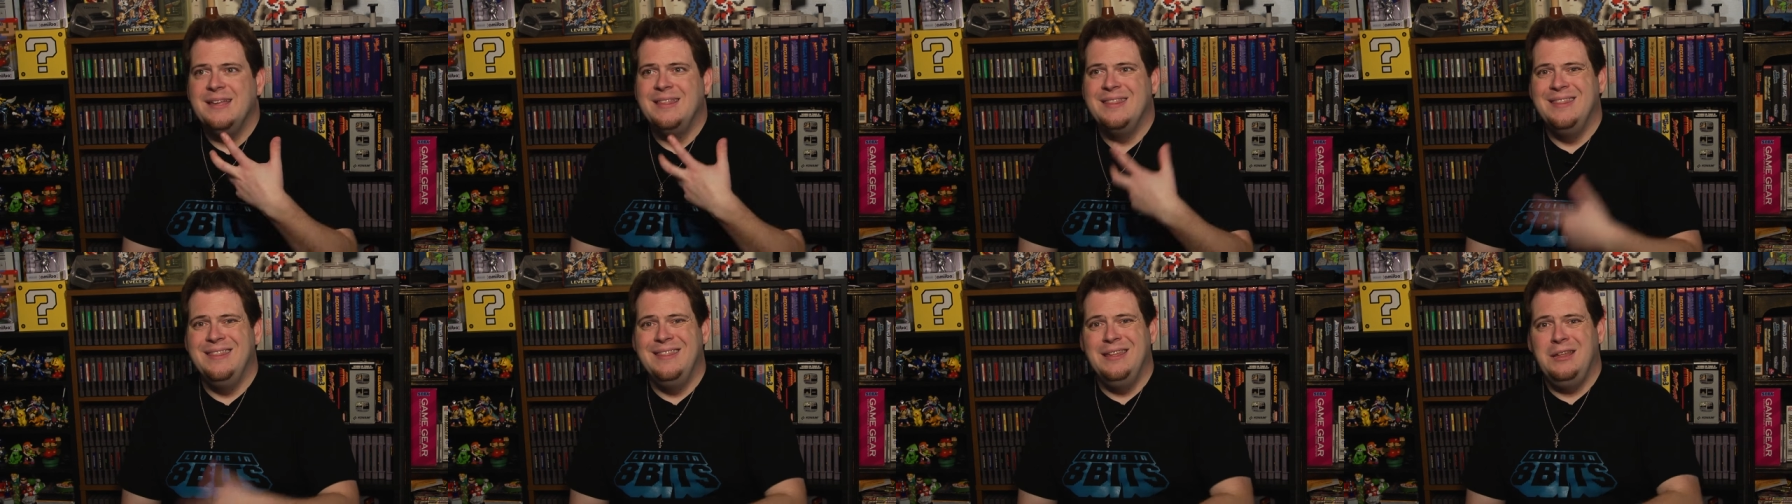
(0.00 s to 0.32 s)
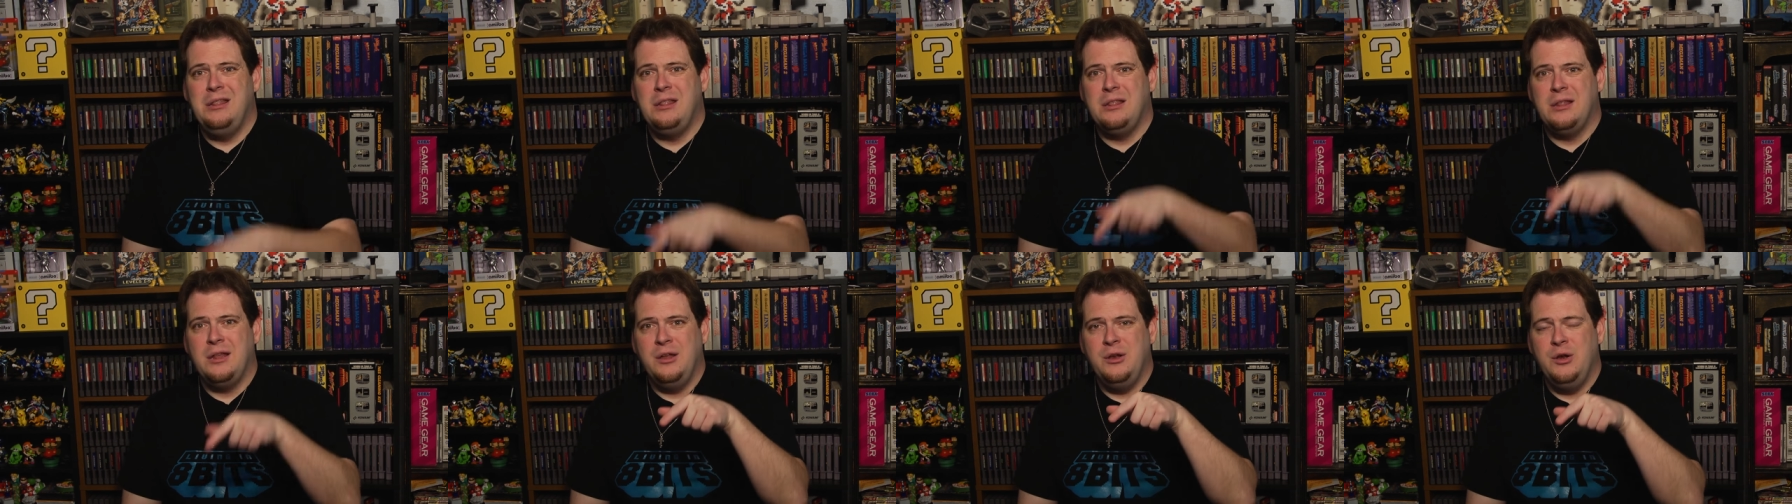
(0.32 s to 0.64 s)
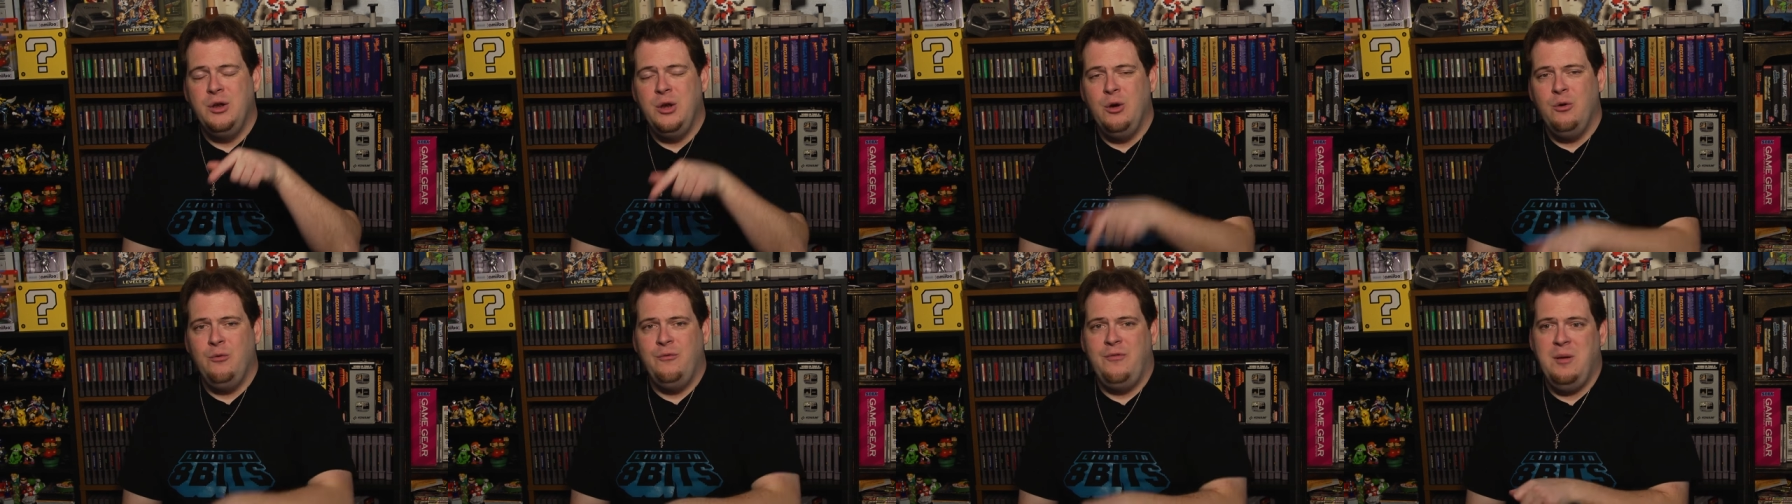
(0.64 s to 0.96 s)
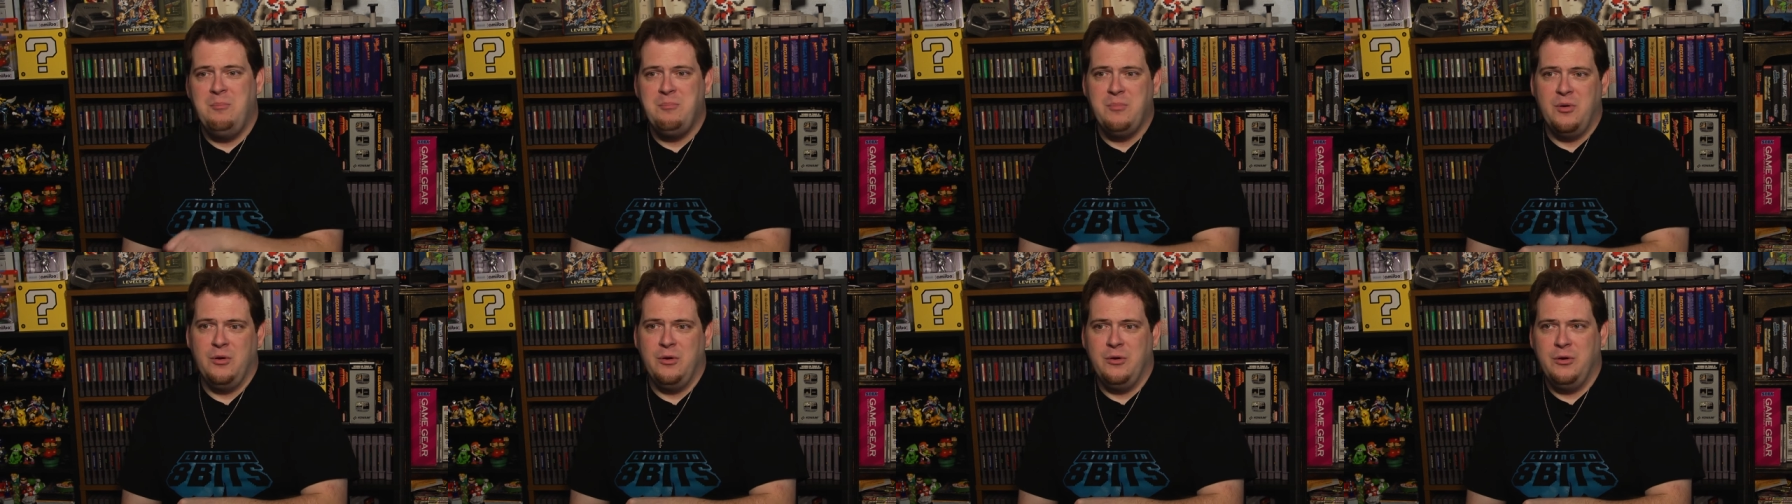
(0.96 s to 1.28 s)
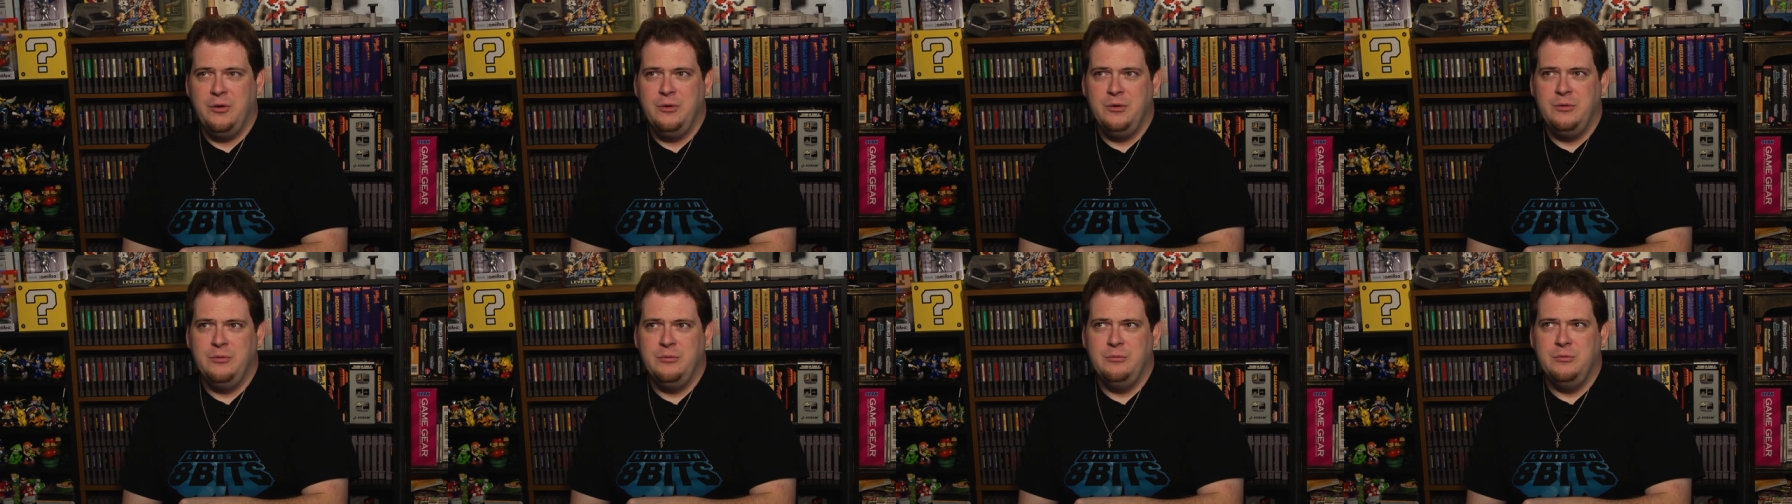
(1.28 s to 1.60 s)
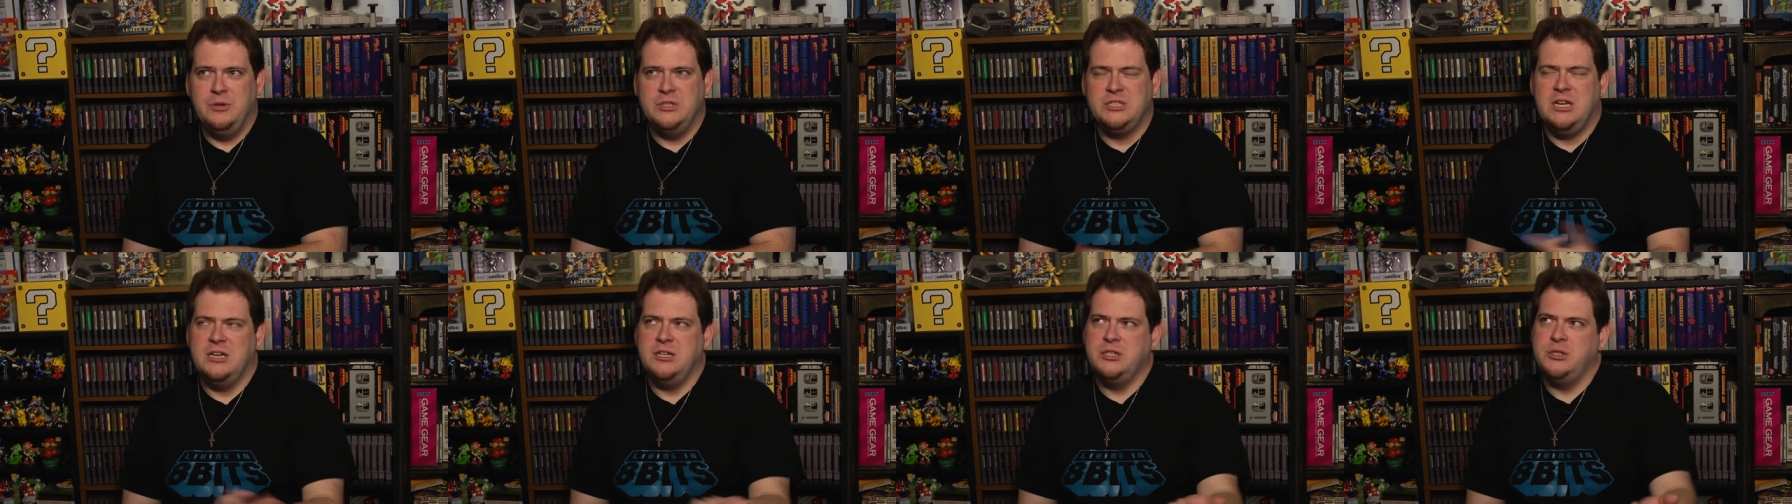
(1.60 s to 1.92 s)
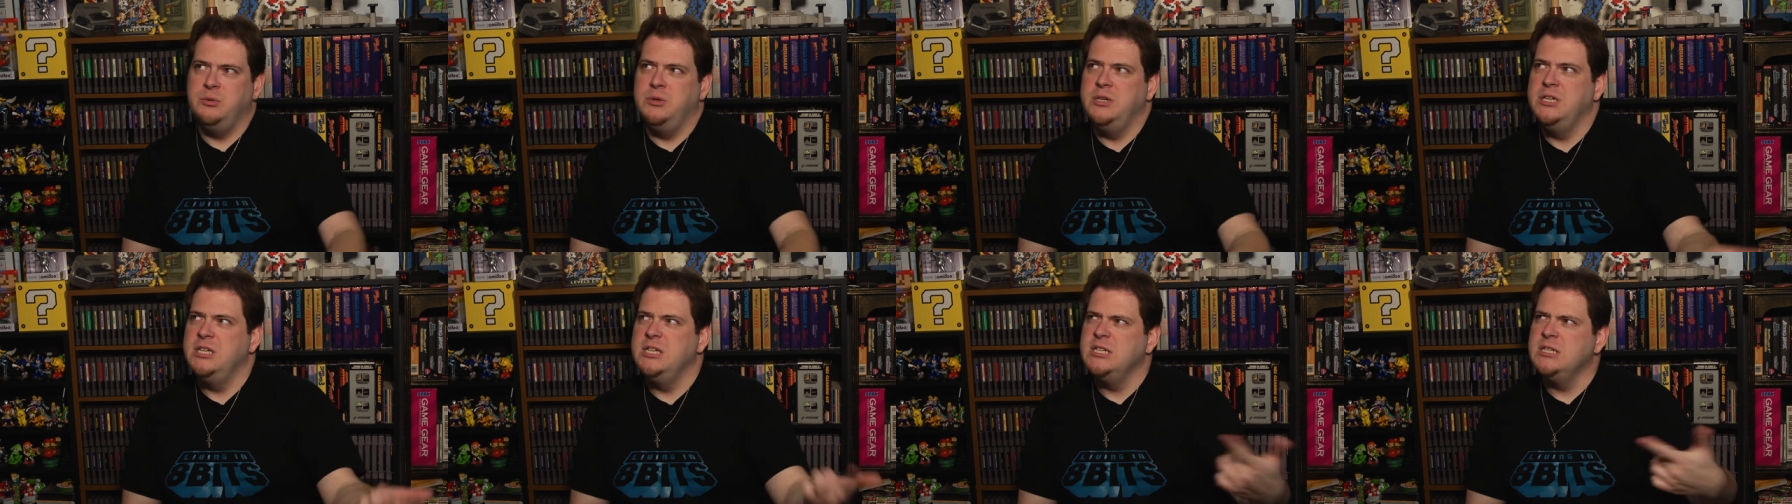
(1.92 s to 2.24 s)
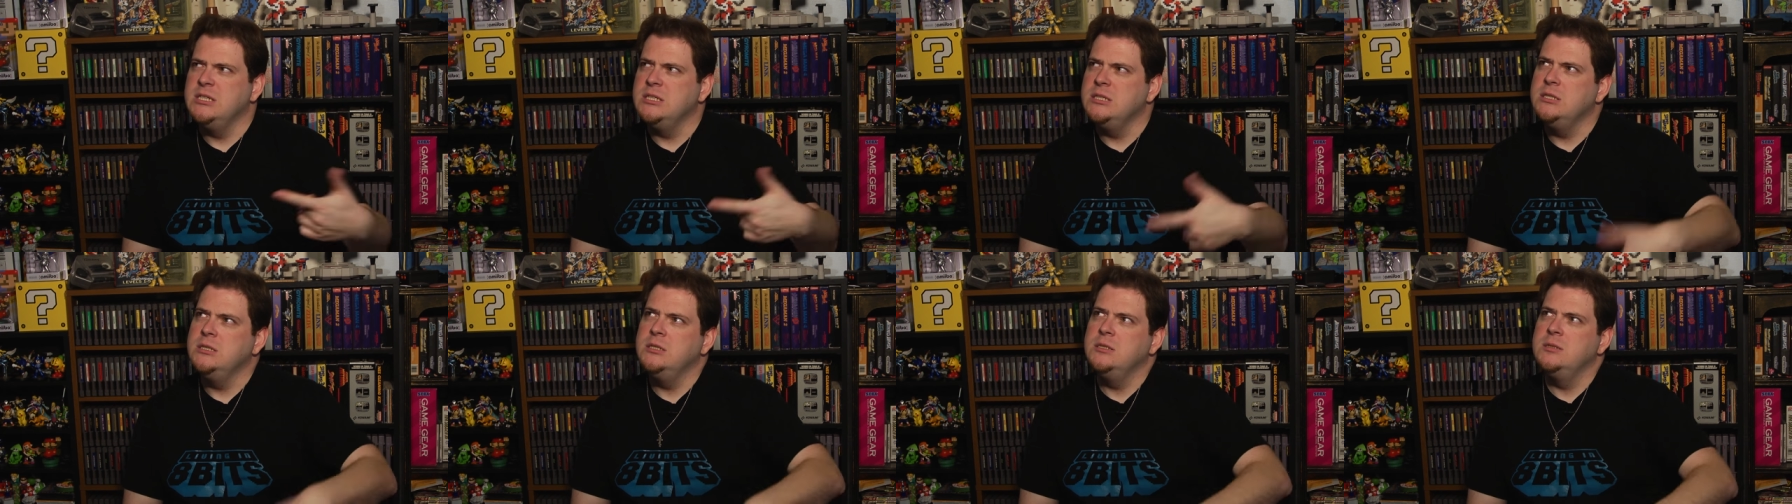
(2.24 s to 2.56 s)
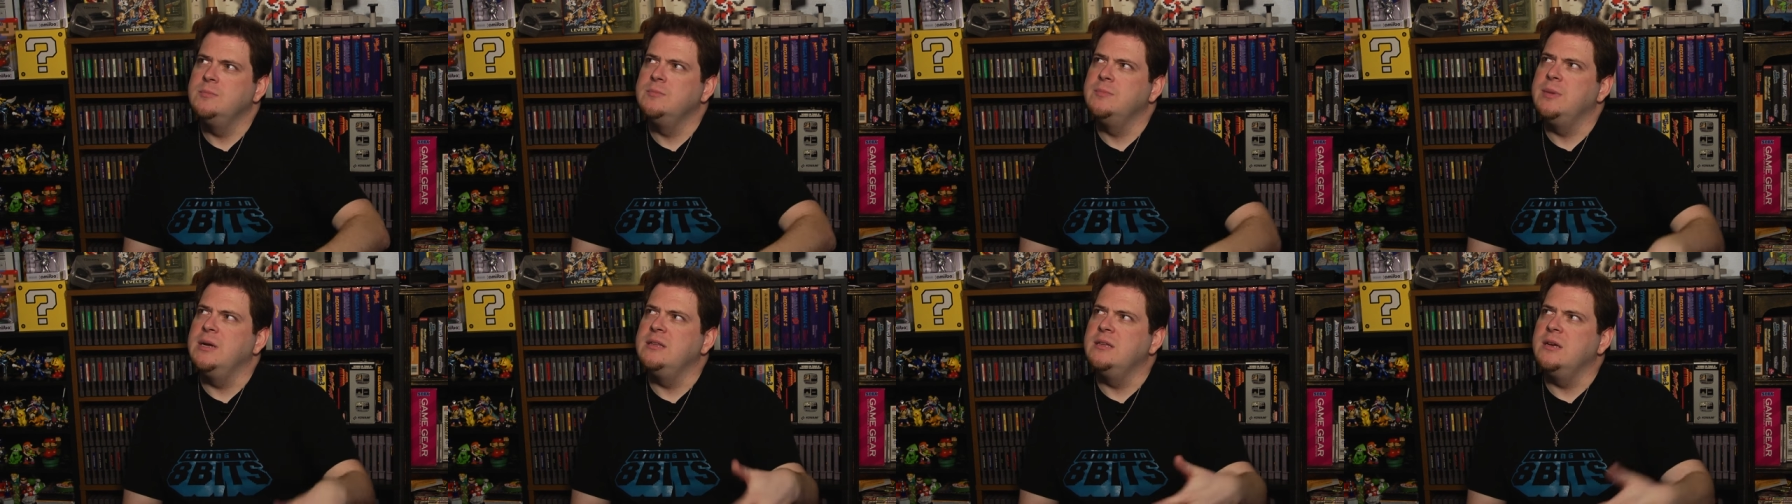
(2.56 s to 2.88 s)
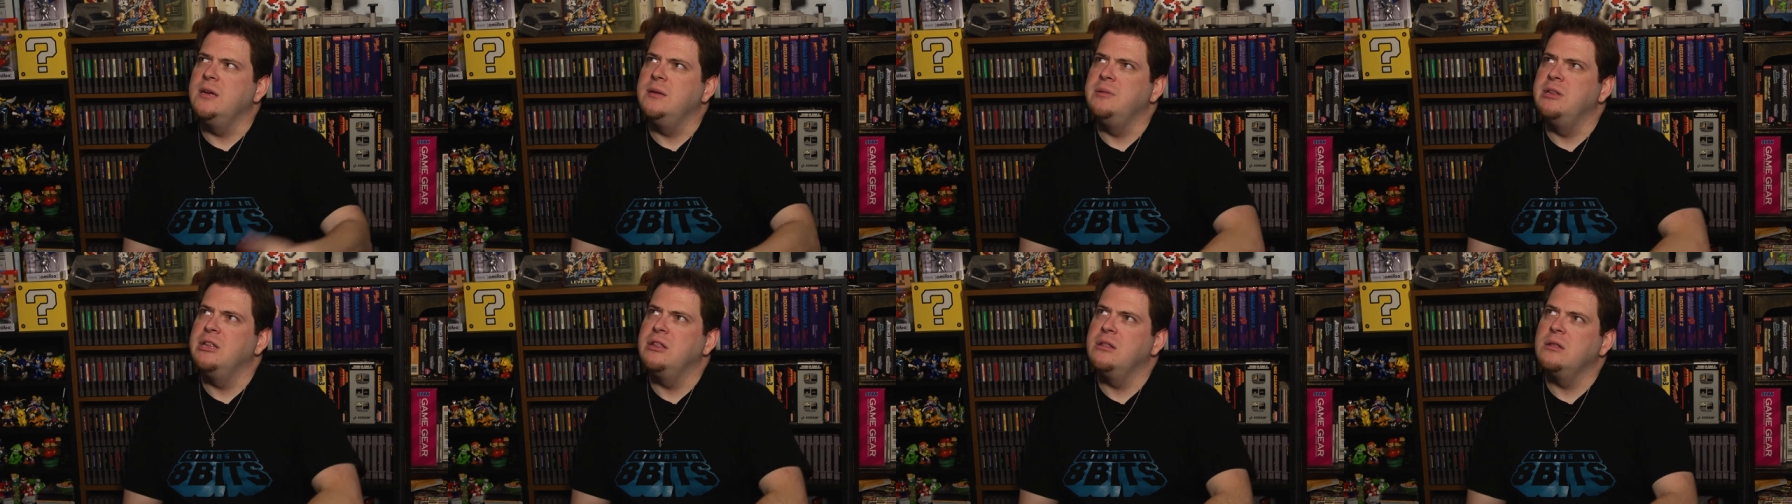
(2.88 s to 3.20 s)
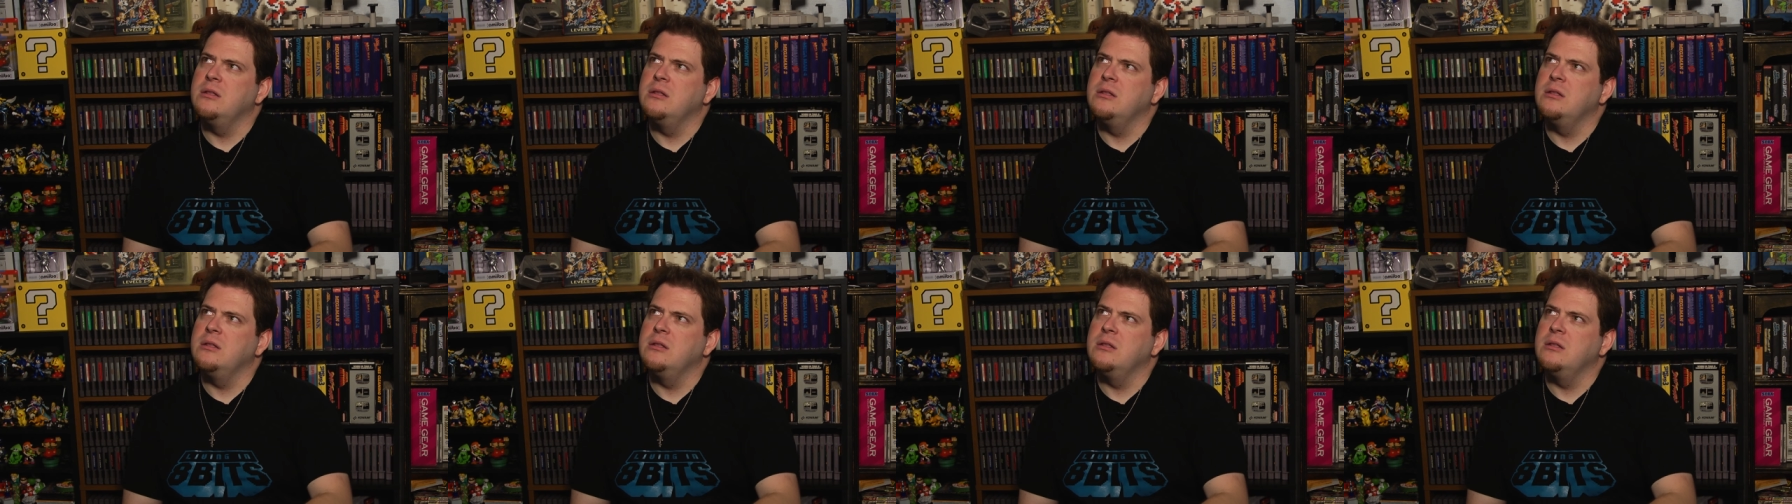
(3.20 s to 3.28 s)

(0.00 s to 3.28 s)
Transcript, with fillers: this November, which actually, by the time